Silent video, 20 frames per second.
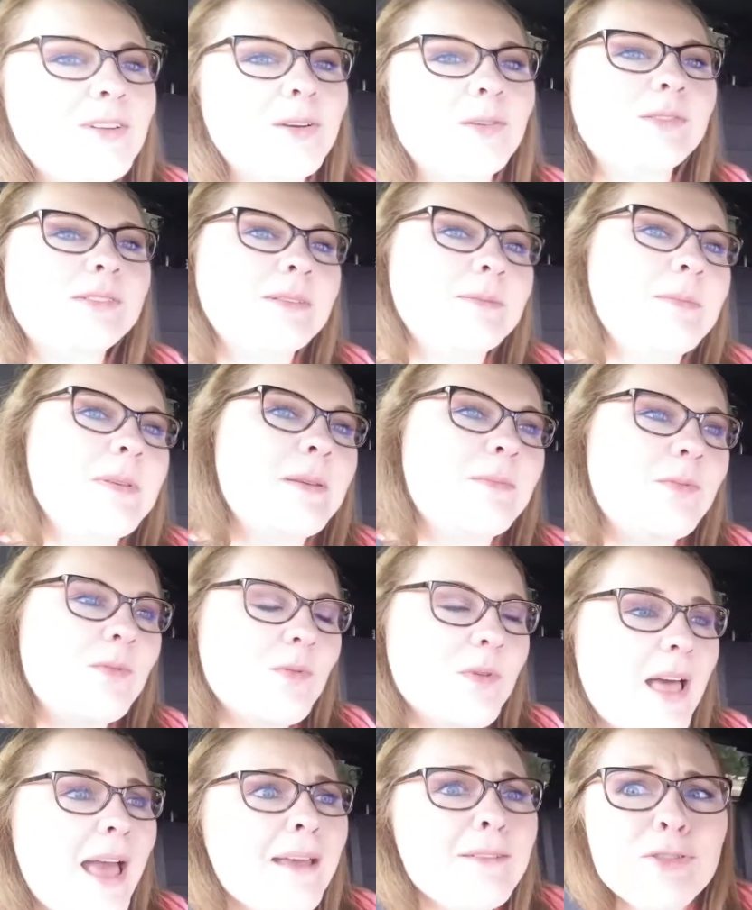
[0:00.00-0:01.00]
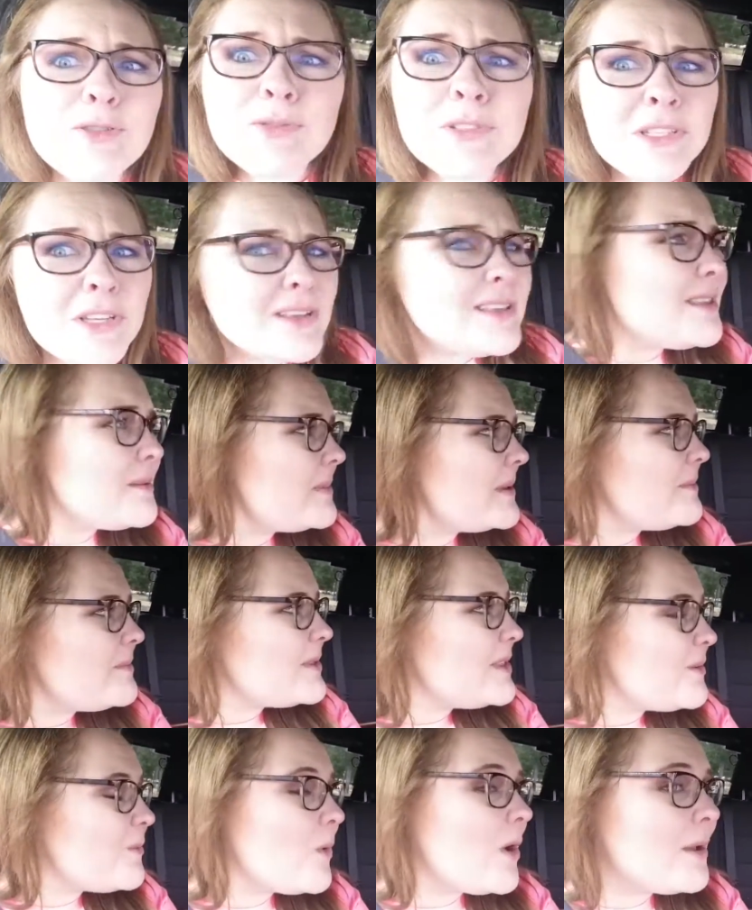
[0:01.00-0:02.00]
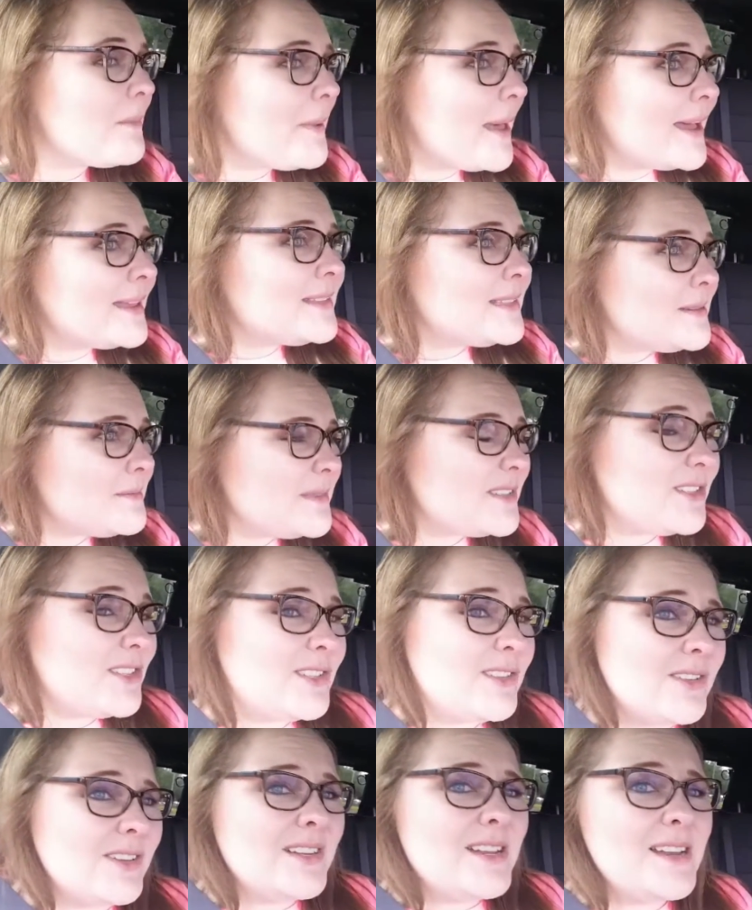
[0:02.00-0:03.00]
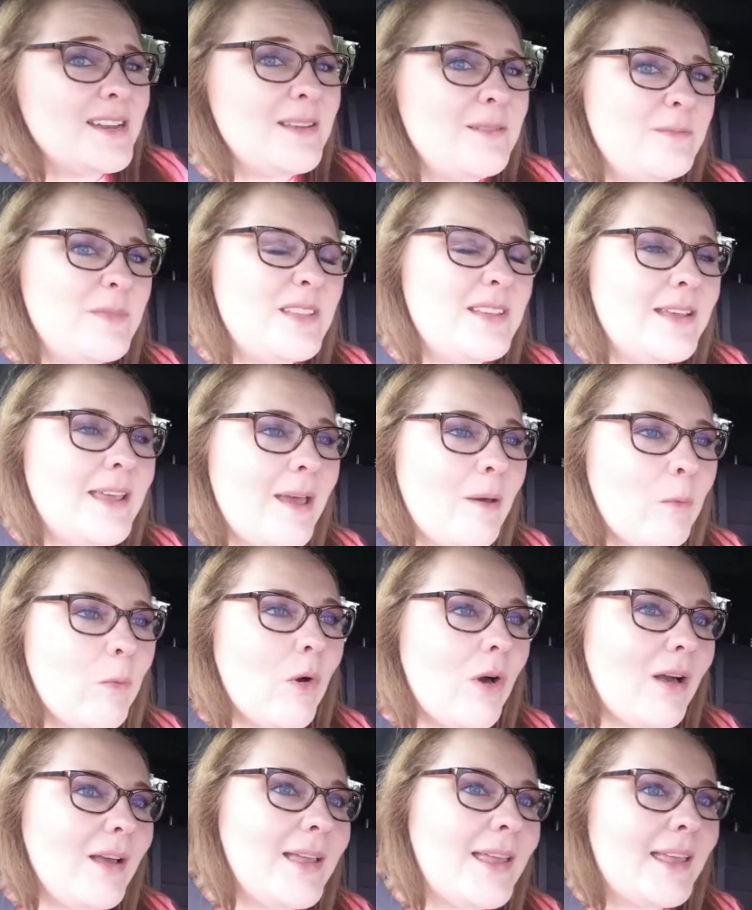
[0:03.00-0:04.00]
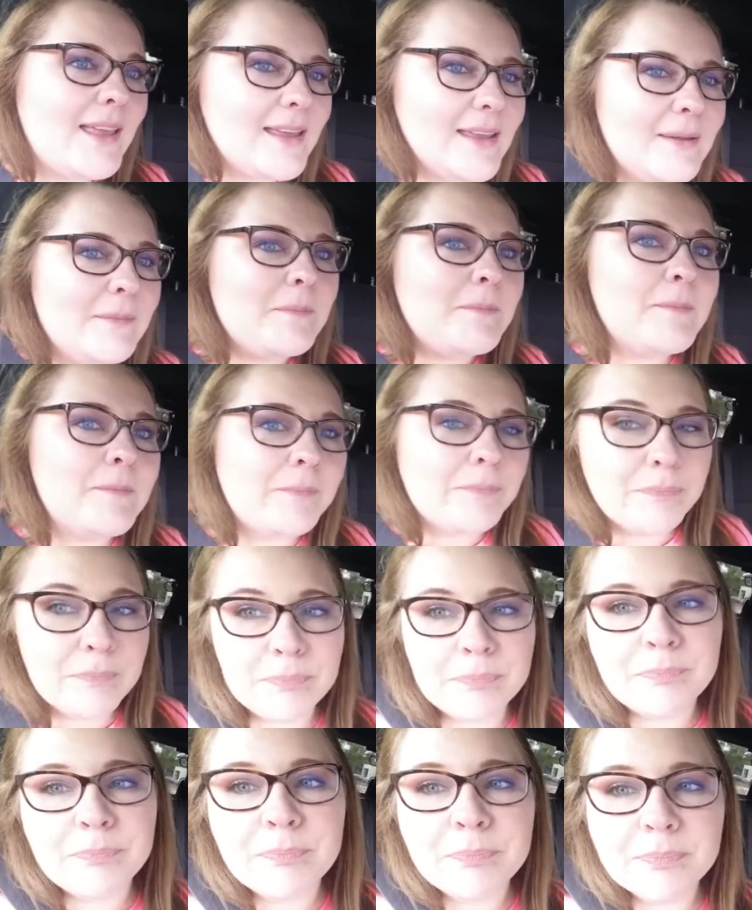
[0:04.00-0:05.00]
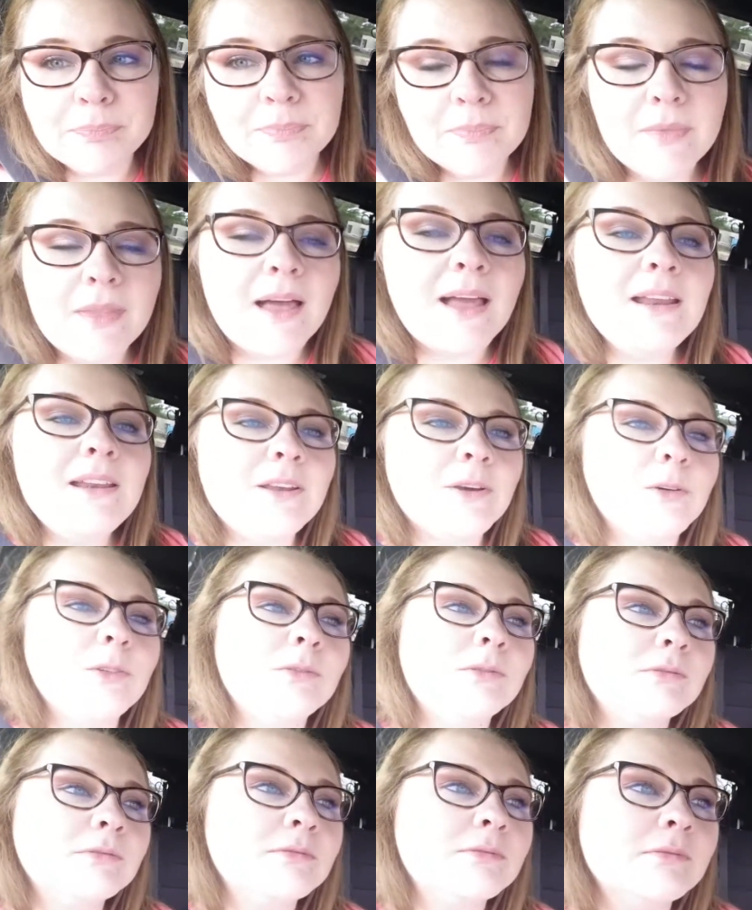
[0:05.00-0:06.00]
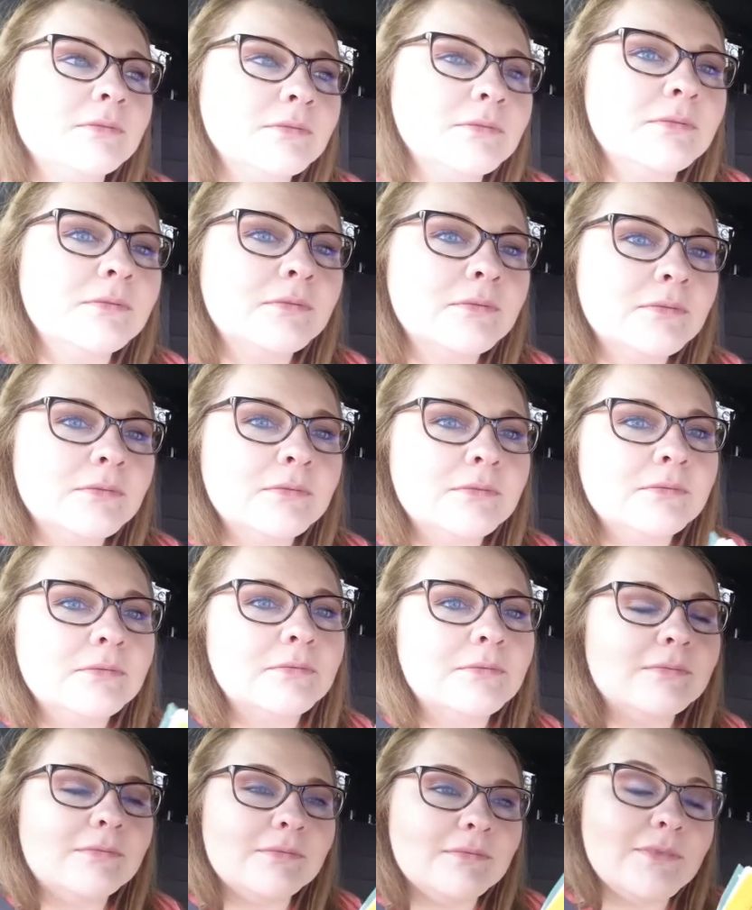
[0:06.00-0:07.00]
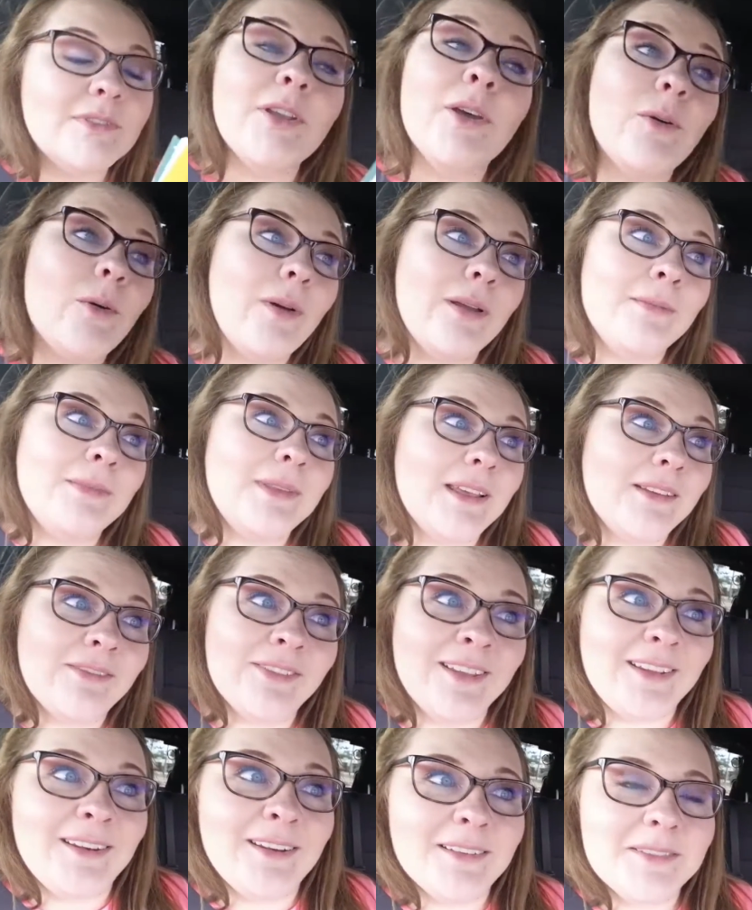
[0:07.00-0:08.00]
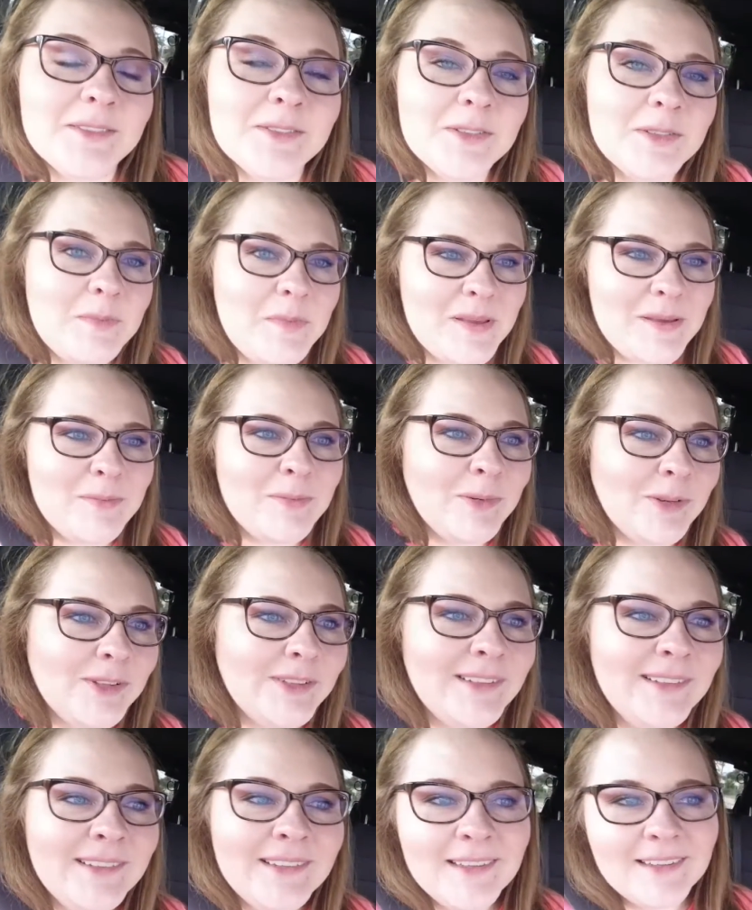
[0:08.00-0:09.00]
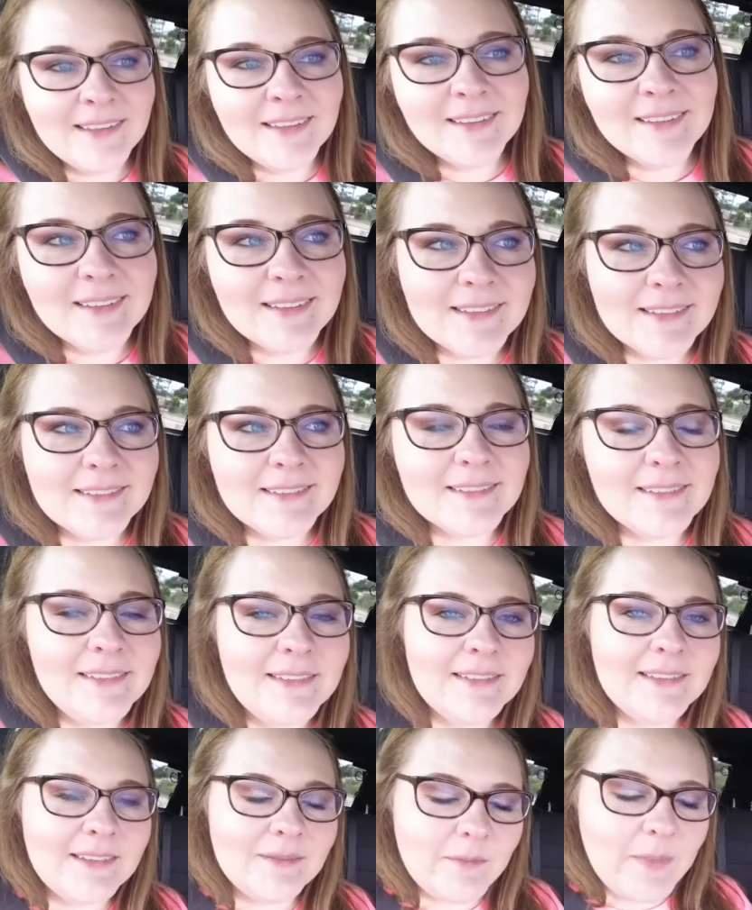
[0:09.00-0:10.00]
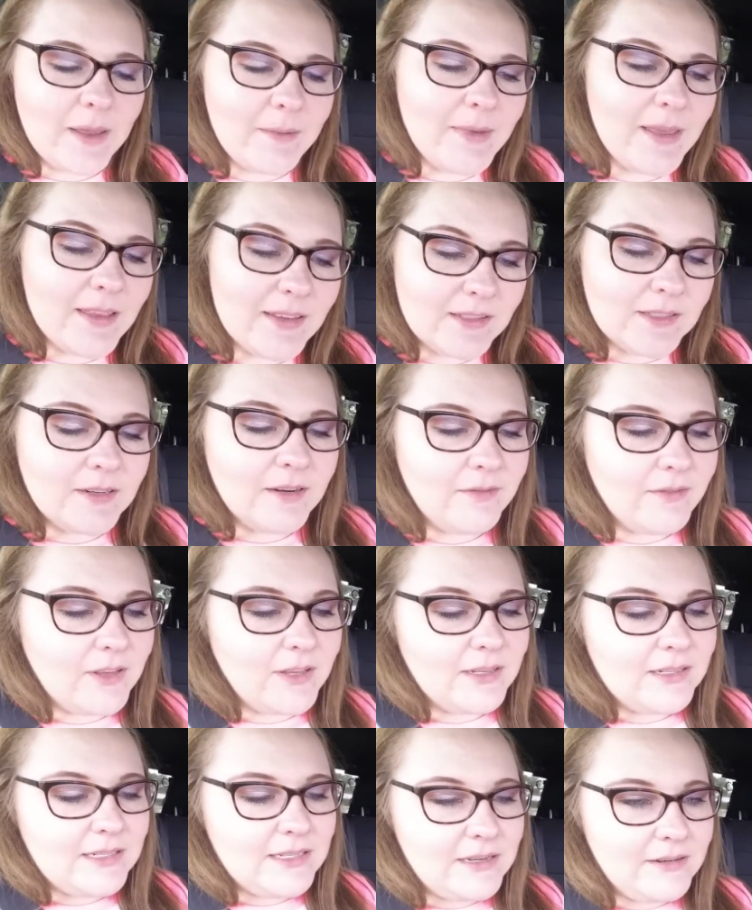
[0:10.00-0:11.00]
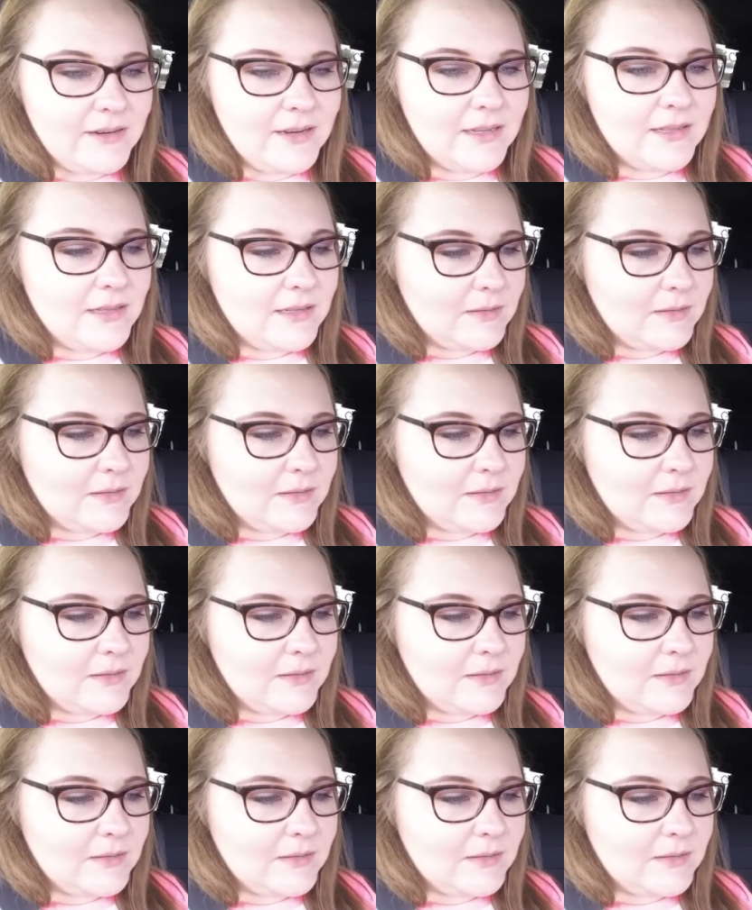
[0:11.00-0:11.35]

know. Some people, uh, you saw the people that walked past him and just looked at him and then kept walking. Well, I'm not those people. I know. Maybe you're you. No, I'm definitely not those people. Maybe I'll start volunteering at